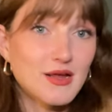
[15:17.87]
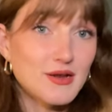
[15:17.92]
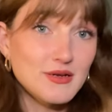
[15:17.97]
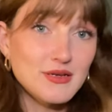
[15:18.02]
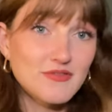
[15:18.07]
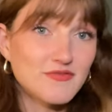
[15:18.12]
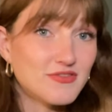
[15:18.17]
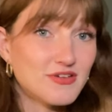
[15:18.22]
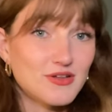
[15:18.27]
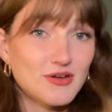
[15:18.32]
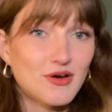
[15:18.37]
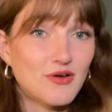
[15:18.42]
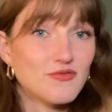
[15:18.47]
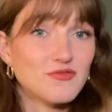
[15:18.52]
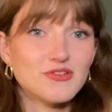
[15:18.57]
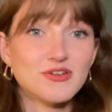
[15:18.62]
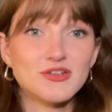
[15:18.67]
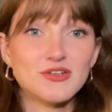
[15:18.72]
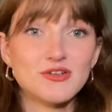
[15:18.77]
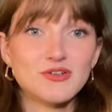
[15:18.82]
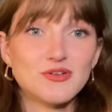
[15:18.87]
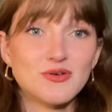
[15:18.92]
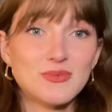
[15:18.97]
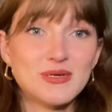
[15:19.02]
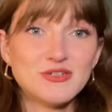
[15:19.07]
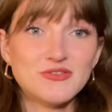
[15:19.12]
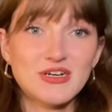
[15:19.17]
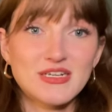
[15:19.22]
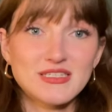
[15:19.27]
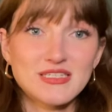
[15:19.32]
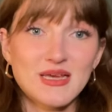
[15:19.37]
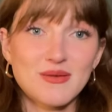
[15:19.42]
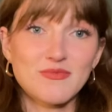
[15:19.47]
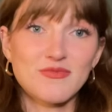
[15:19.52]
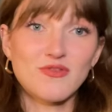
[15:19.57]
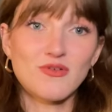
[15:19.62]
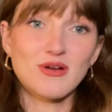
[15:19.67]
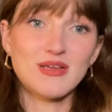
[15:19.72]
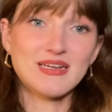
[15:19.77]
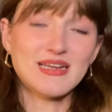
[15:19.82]
I didn't feel confident at all. My dress kept
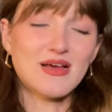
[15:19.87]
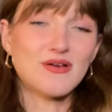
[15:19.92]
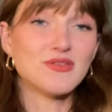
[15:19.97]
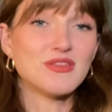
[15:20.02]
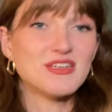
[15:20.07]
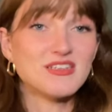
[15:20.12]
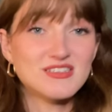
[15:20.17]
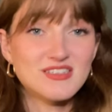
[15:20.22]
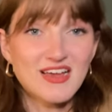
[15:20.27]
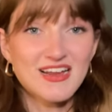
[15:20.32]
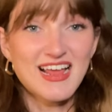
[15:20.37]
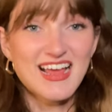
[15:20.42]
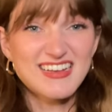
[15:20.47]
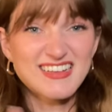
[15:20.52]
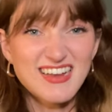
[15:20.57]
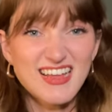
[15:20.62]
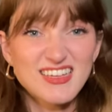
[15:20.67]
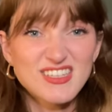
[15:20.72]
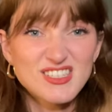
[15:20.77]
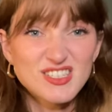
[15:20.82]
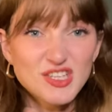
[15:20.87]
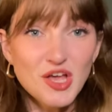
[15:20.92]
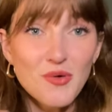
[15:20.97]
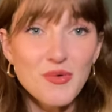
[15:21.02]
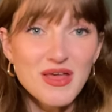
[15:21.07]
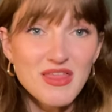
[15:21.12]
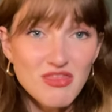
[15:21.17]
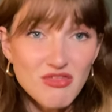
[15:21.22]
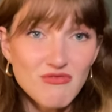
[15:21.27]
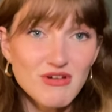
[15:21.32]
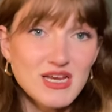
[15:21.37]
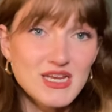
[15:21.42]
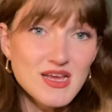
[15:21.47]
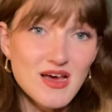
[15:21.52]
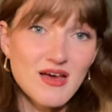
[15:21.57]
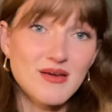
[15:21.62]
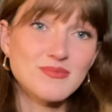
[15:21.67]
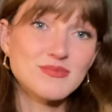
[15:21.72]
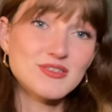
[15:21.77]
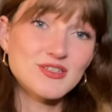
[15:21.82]
falling down. The designer had to like sew it three
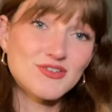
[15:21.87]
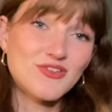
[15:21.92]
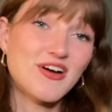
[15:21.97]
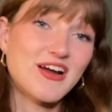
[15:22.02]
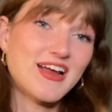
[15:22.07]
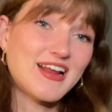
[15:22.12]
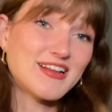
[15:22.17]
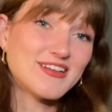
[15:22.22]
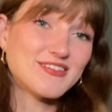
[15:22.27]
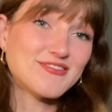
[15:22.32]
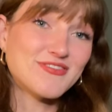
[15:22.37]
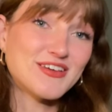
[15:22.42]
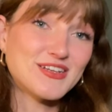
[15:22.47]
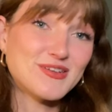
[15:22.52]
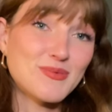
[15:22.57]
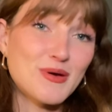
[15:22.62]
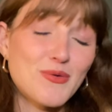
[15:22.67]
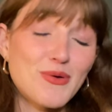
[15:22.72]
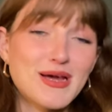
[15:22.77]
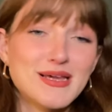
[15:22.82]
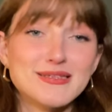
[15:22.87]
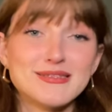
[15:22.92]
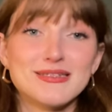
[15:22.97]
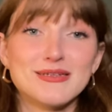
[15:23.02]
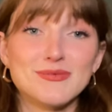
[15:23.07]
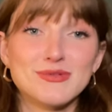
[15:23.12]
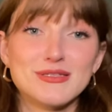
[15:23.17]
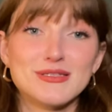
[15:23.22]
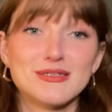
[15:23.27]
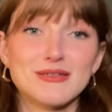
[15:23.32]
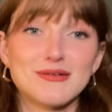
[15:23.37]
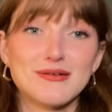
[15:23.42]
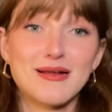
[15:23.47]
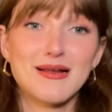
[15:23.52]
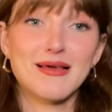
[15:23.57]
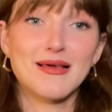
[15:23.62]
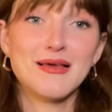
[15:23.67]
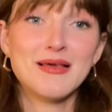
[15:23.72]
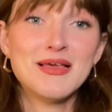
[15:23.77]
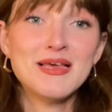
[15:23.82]
times to try and get it to fit to my waist and it would still kind
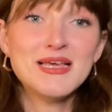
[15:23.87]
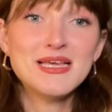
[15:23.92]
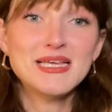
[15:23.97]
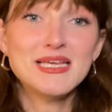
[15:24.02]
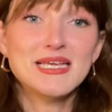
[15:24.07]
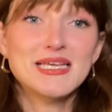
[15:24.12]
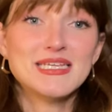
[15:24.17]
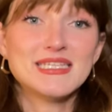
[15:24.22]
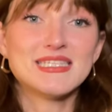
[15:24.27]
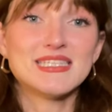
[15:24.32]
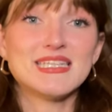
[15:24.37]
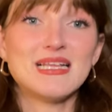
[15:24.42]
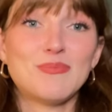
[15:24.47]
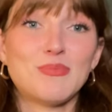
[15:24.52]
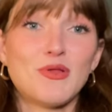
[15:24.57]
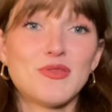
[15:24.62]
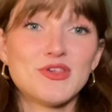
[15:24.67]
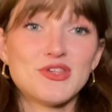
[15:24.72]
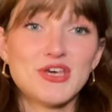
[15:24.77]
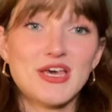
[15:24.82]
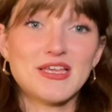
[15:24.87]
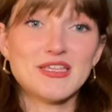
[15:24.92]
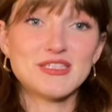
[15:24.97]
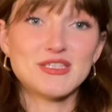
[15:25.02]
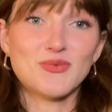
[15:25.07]
of slip on the chest.